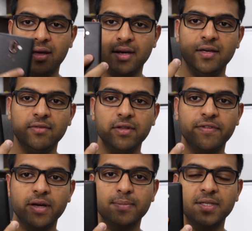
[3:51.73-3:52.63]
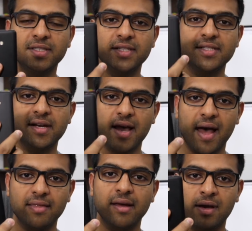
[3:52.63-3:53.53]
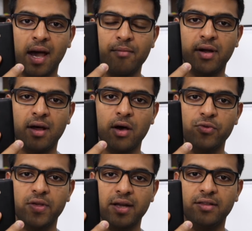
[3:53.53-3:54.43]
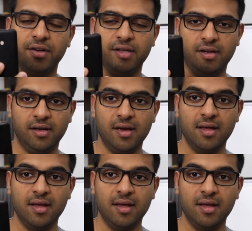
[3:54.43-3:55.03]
and even the fingerprint sensor and the camera housing at the rear.